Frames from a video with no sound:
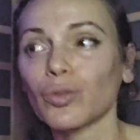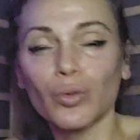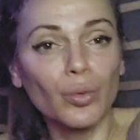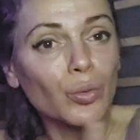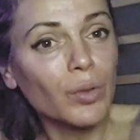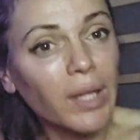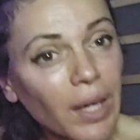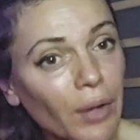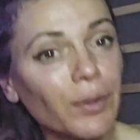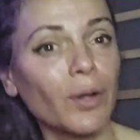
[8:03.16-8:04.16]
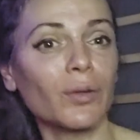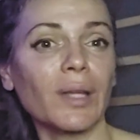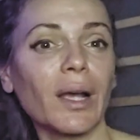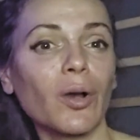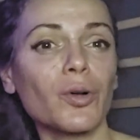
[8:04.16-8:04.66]
to carry on
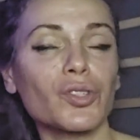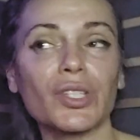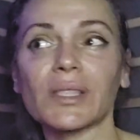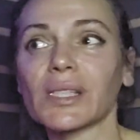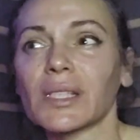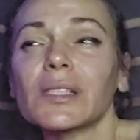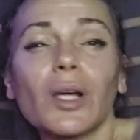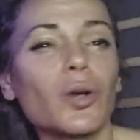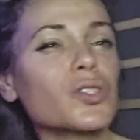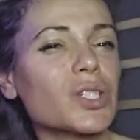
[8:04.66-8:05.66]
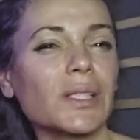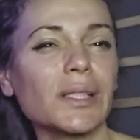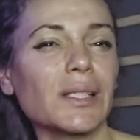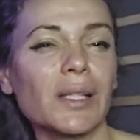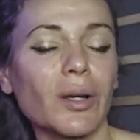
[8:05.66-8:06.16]
that consciousness. It's a
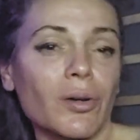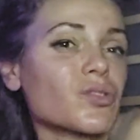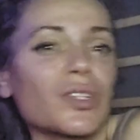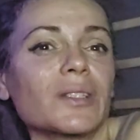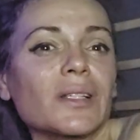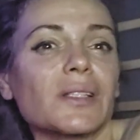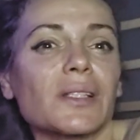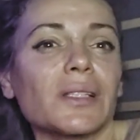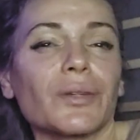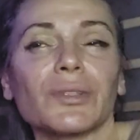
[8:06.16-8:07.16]
consciousness. A consciousness is